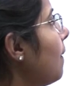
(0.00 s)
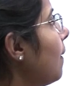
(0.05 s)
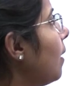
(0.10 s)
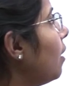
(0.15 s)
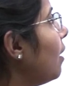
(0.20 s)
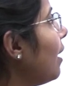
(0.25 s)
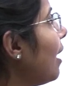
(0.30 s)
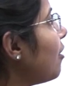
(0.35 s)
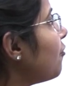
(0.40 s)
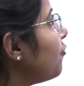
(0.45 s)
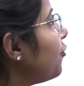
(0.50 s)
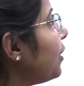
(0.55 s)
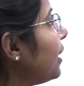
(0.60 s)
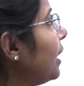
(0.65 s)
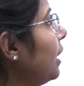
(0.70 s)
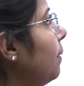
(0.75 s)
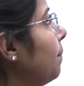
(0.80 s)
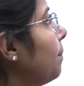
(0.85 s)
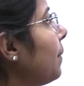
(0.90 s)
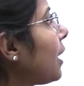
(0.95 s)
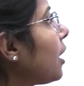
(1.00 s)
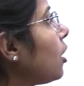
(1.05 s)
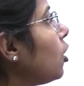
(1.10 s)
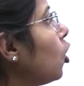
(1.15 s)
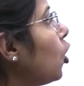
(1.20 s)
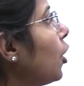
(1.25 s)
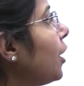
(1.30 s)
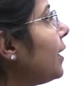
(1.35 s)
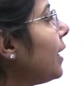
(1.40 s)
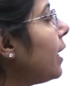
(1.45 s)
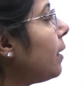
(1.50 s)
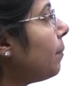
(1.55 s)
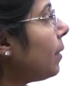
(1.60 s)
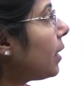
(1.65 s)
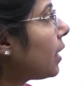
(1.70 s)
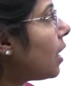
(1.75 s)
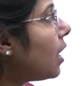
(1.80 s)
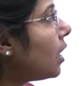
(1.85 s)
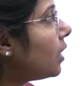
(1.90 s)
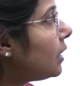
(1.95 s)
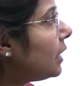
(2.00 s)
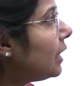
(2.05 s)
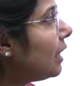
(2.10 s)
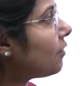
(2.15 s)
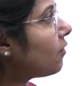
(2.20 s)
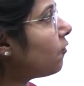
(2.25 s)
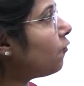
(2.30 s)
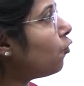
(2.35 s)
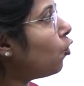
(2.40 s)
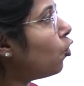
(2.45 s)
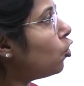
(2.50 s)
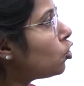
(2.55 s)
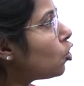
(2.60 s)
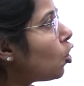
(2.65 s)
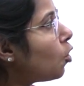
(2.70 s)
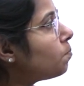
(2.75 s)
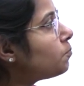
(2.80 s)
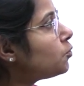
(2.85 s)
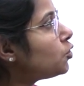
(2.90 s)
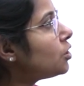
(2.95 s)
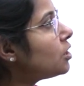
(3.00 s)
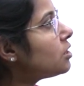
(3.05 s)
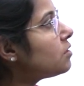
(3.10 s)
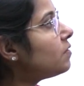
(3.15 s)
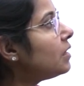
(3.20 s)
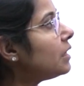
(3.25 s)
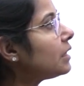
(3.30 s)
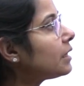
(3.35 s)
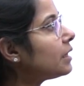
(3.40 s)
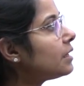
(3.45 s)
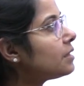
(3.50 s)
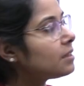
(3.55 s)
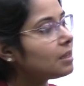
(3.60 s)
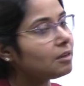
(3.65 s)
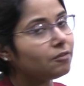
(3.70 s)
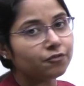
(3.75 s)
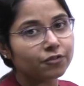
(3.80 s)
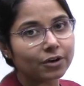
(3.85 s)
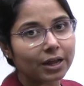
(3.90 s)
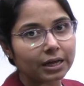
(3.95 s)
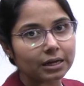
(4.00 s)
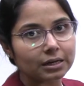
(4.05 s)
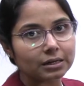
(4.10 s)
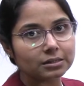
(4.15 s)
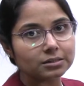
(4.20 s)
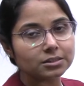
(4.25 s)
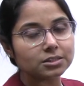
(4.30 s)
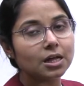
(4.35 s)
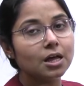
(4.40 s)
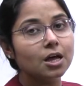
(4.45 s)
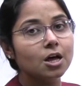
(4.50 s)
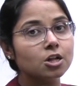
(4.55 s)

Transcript: Avery, McLeod and McCarthy, and the fourth option is Wilkins and Franklin's.